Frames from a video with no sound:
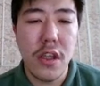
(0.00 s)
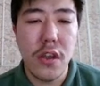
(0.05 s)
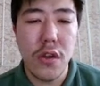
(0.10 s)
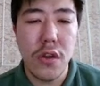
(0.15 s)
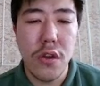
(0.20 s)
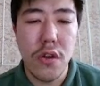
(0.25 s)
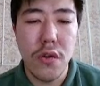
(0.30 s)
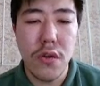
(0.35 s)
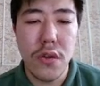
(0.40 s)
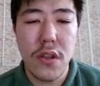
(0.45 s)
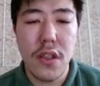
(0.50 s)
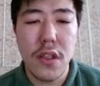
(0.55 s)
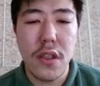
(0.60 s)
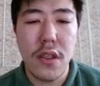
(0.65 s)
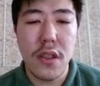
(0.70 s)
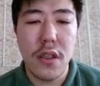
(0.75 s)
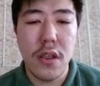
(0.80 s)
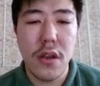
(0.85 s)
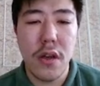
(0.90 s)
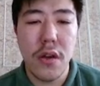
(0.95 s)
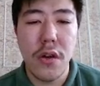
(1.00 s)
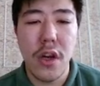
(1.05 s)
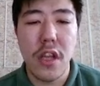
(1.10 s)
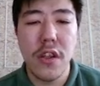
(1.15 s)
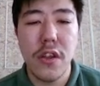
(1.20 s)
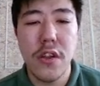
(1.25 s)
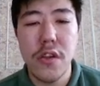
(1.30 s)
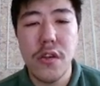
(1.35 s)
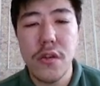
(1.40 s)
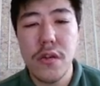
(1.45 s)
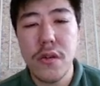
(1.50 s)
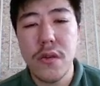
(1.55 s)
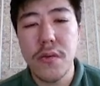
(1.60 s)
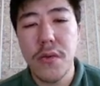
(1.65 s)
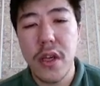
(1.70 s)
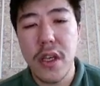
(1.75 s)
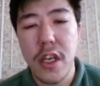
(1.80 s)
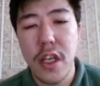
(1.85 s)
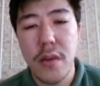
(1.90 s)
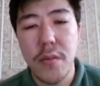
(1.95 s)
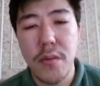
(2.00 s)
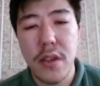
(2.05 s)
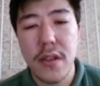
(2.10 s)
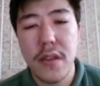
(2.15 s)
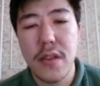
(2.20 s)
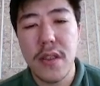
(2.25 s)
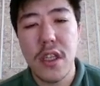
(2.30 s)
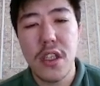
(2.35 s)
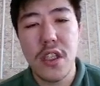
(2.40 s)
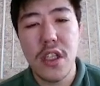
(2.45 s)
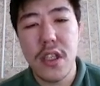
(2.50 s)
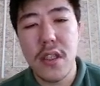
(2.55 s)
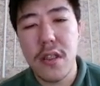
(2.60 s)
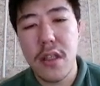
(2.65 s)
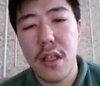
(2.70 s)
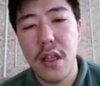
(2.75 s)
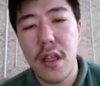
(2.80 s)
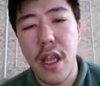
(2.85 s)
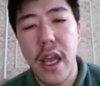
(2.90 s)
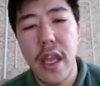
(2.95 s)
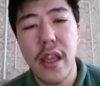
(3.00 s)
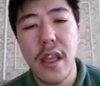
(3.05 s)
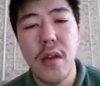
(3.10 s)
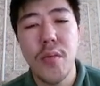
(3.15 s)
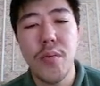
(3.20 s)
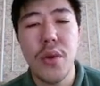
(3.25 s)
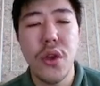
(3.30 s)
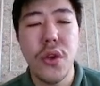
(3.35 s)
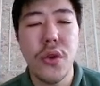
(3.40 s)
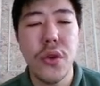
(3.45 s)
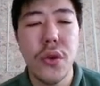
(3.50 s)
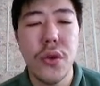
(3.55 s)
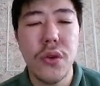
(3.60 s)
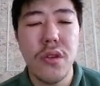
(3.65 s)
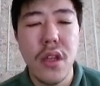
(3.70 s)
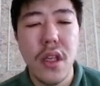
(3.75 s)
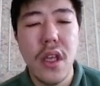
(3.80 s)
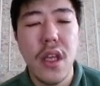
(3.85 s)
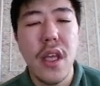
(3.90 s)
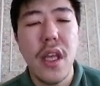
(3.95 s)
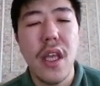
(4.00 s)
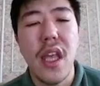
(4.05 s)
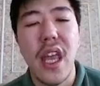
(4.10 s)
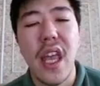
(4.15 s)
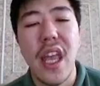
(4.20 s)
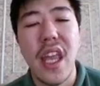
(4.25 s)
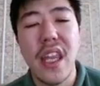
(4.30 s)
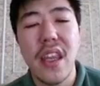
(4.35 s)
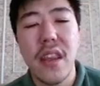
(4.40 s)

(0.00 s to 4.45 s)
uses continuous variables such as light amplitude and